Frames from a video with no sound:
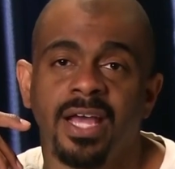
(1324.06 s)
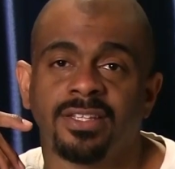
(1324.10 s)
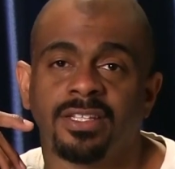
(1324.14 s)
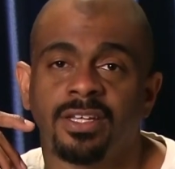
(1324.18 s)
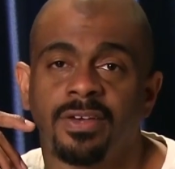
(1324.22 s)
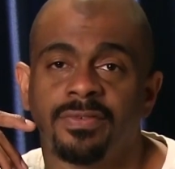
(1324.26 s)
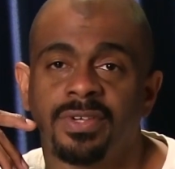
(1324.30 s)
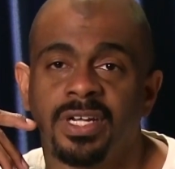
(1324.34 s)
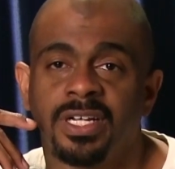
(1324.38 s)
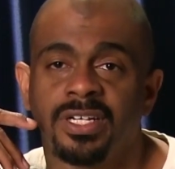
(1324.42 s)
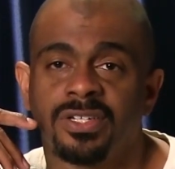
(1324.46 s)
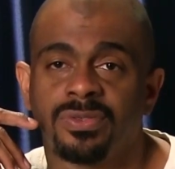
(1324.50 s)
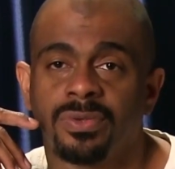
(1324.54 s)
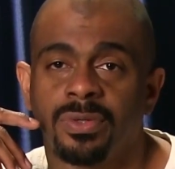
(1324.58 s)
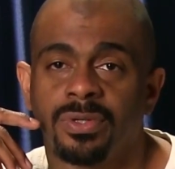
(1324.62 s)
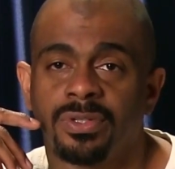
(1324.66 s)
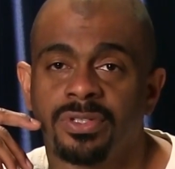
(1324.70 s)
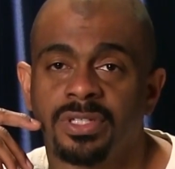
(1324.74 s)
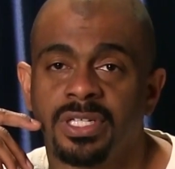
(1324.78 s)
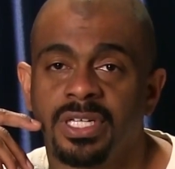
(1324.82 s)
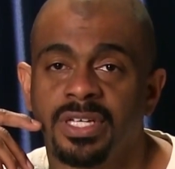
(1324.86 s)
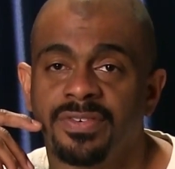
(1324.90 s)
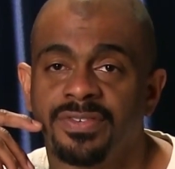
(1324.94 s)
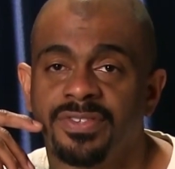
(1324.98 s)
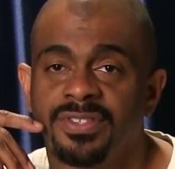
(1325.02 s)
ass off of that
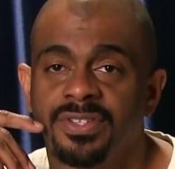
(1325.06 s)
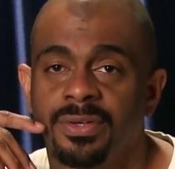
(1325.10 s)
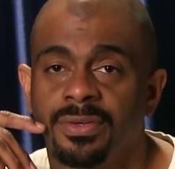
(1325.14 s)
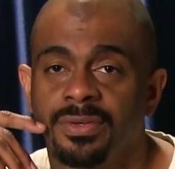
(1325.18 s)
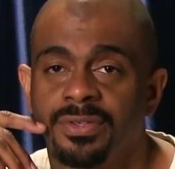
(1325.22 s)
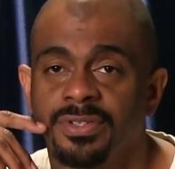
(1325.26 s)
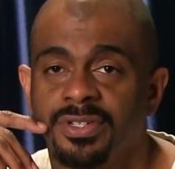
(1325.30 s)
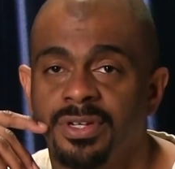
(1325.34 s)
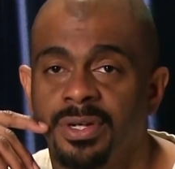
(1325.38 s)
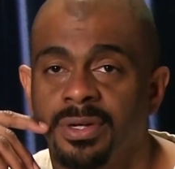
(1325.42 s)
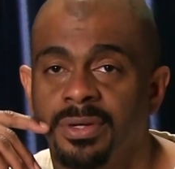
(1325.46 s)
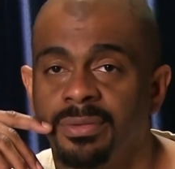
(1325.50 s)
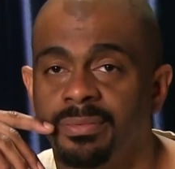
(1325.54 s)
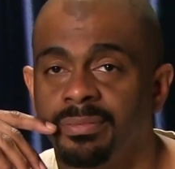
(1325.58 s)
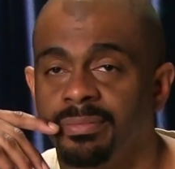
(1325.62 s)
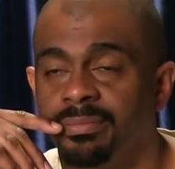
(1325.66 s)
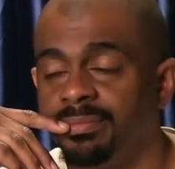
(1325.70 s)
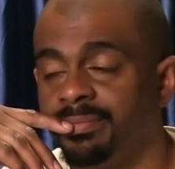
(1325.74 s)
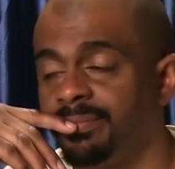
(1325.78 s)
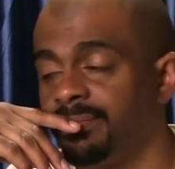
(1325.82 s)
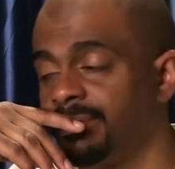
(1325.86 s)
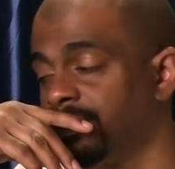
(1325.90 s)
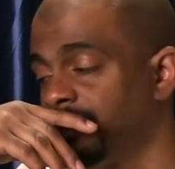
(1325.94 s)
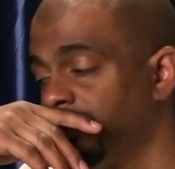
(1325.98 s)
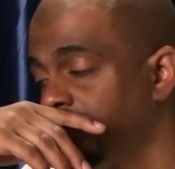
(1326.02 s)
short sleeve silk shirt,
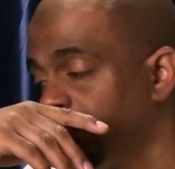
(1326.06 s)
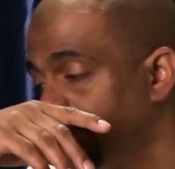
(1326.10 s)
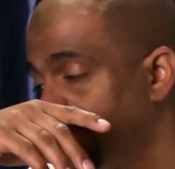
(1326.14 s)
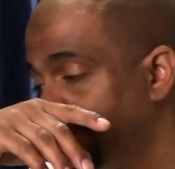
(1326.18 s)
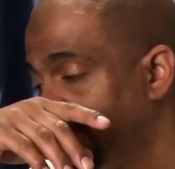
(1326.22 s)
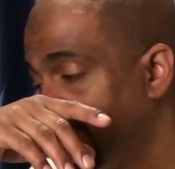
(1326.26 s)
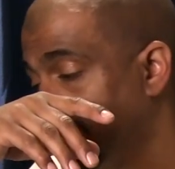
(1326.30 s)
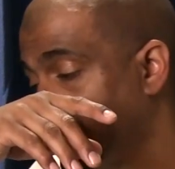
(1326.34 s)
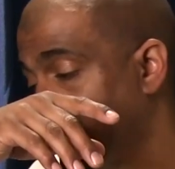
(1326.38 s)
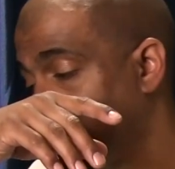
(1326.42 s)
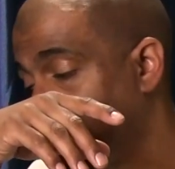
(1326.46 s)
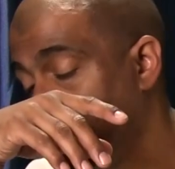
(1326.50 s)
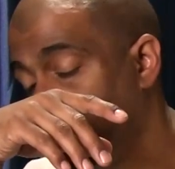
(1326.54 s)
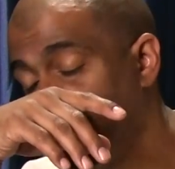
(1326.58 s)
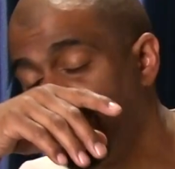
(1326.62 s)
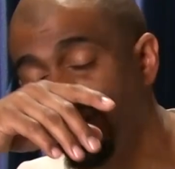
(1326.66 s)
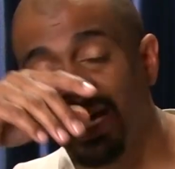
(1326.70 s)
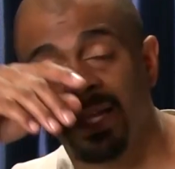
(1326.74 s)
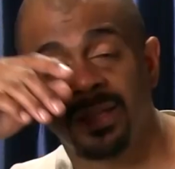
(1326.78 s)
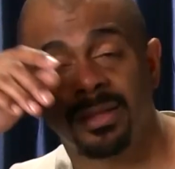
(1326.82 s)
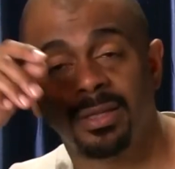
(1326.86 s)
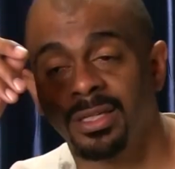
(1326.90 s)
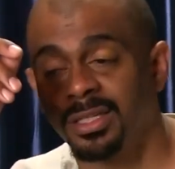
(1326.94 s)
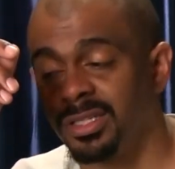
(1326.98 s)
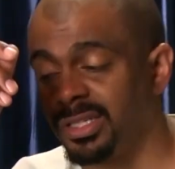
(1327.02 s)

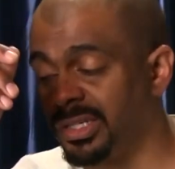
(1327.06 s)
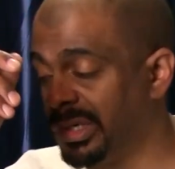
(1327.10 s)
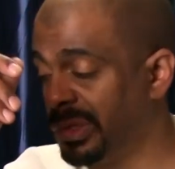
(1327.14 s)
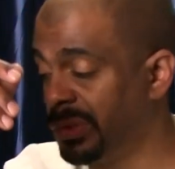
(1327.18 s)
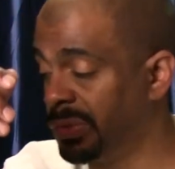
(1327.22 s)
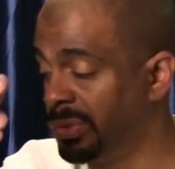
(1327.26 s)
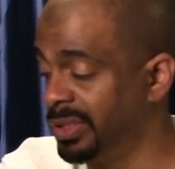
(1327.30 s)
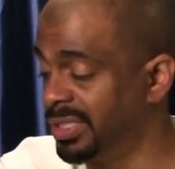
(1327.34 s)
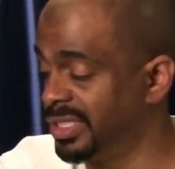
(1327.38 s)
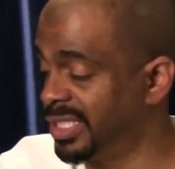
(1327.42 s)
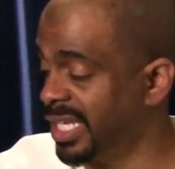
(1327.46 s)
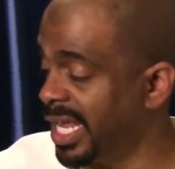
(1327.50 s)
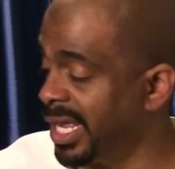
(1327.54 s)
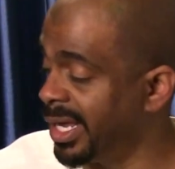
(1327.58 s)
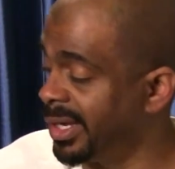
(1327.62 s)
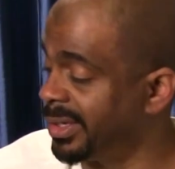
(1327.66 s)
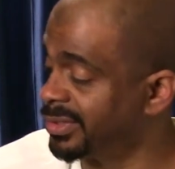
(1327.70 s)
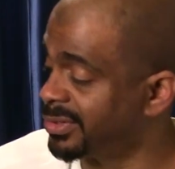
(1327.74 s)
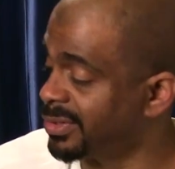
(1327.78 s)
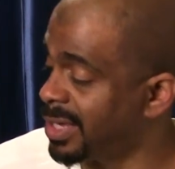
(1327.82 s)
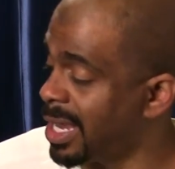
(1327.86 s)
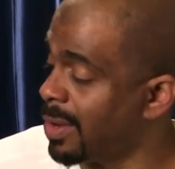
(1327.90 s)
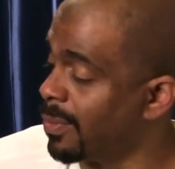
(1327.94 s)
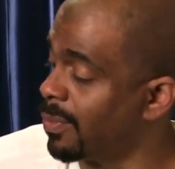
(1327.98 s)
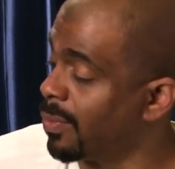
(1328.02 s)
but I looked cool as
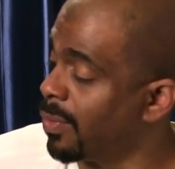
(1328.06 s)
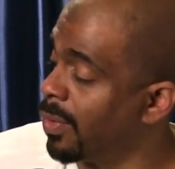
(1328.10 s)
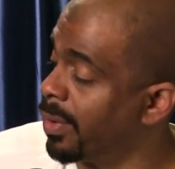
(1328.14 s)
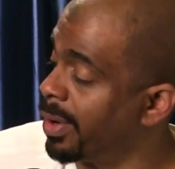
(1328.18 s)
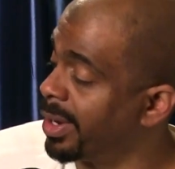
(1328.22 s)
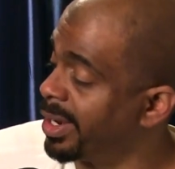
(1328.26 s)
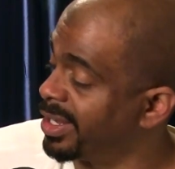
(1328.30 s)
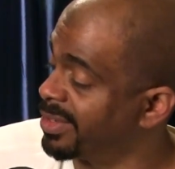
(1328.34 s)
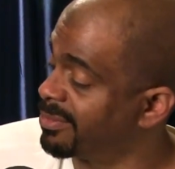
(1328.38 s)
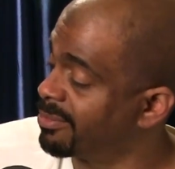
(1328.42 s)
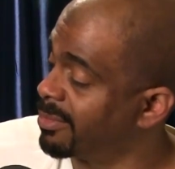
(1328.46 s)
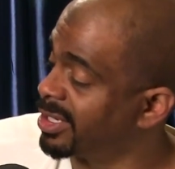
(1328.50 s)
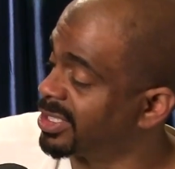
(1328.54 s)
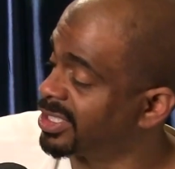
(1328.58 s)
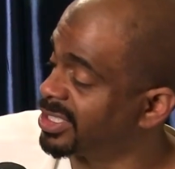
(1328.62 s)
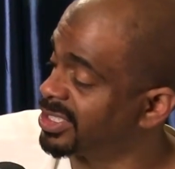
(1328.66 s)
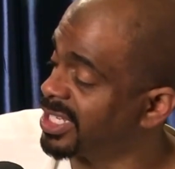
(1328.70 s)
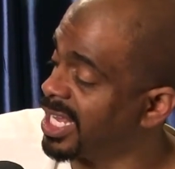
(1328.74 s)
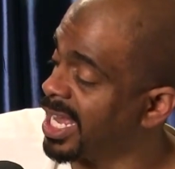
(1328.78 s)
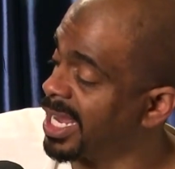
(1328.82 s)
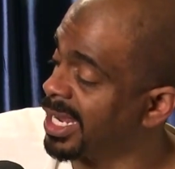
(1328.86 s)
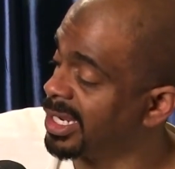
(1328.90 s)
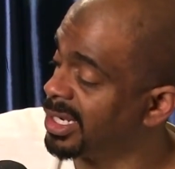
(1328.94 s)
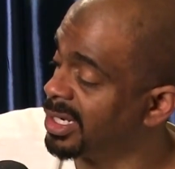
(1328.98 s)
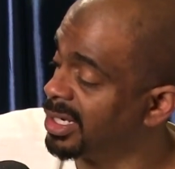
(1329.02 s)
hell, so I wore it as much
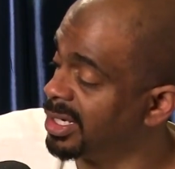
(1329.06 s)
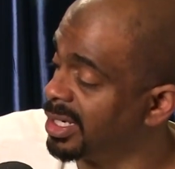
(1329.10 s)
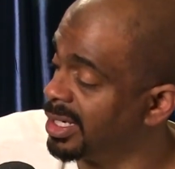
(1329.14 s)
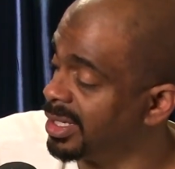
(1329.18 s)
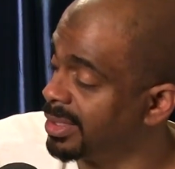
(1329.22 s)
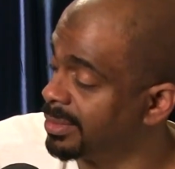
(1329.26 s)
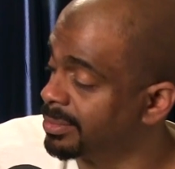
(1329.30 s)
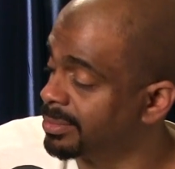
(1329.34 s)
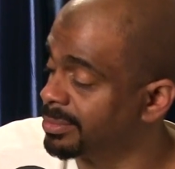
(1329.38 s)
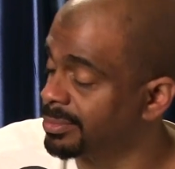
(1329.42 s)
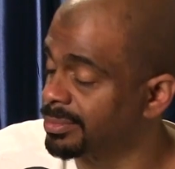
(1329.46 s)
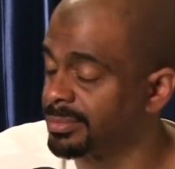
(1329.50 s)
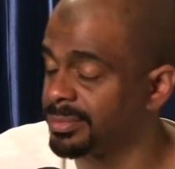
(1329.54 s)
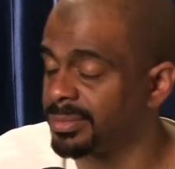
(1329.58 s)
as I could.